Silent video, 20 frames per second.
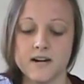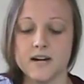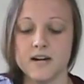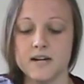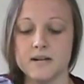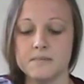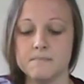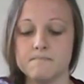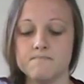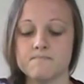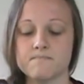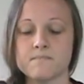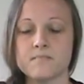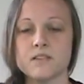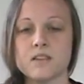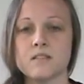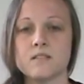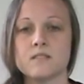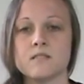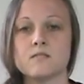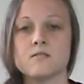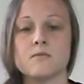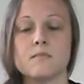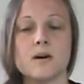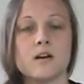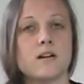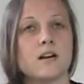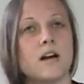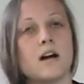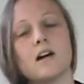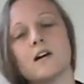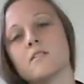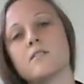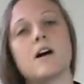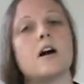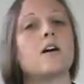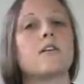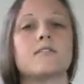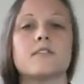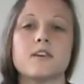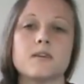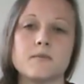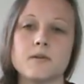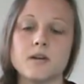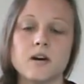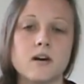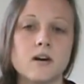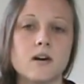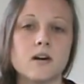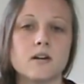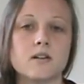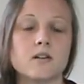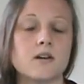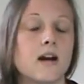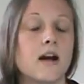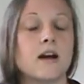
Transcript: No matter how healthy we are or